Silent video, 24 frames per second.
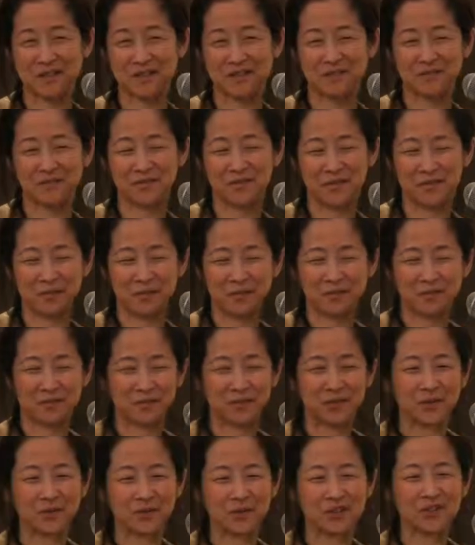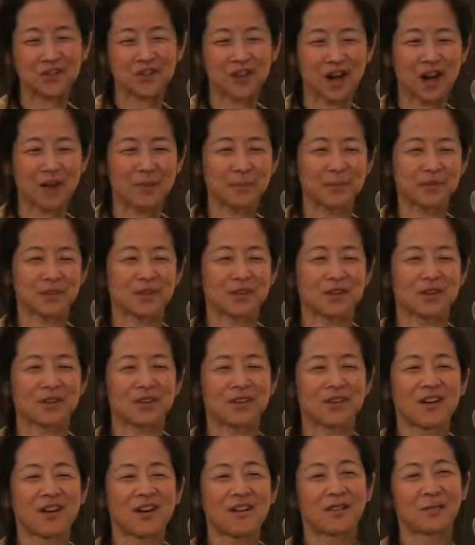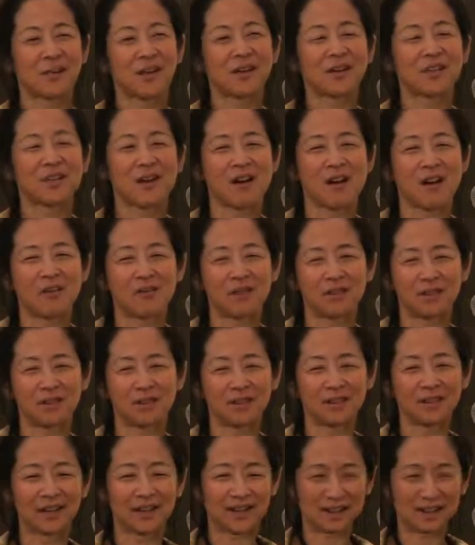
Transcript: um, from the first chapter of my novel.